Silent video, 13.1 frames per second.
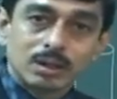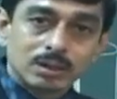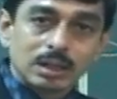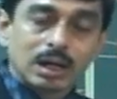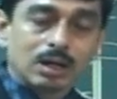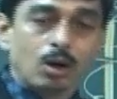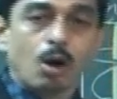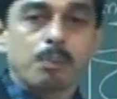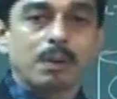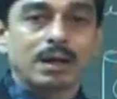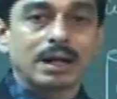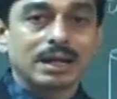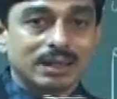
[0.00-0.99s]
the
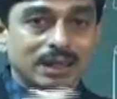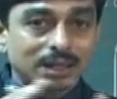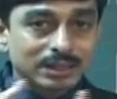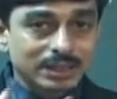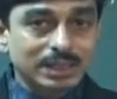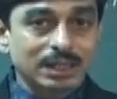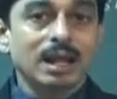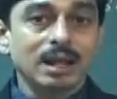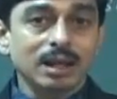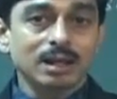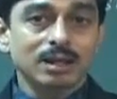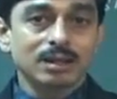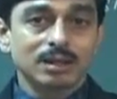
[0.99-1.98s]

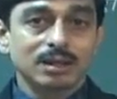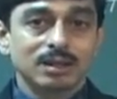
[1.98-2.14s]
operational